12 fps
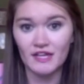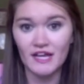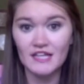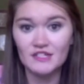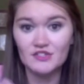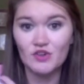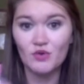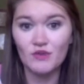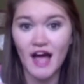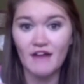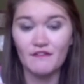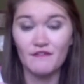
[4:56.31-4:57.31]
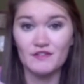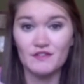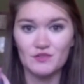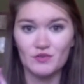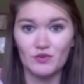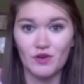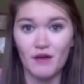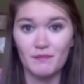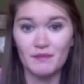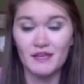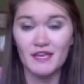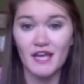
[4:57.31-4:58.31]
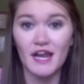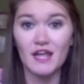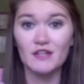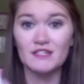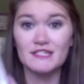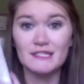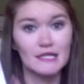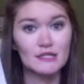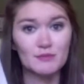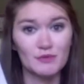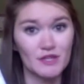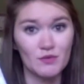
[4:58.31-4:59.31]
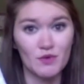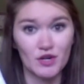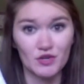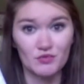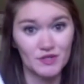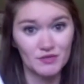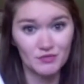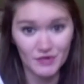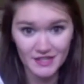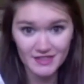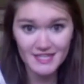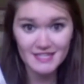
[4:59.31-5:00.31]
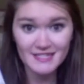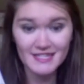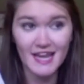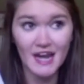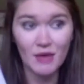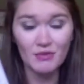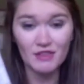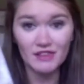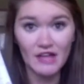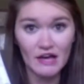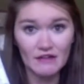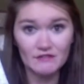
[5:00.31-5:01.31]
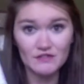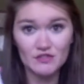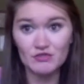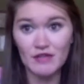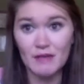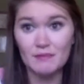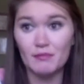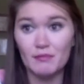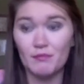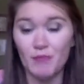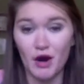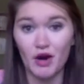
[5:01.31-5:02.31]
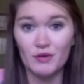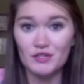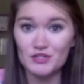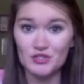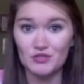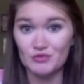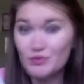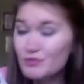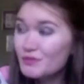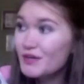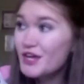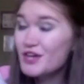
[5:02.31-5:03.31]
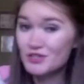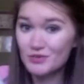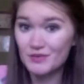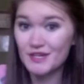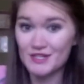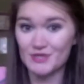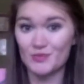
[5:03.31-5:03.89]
Like, I don't have a physical copy, and I desperately want to reread this, and I would love to let people borrow it too to read as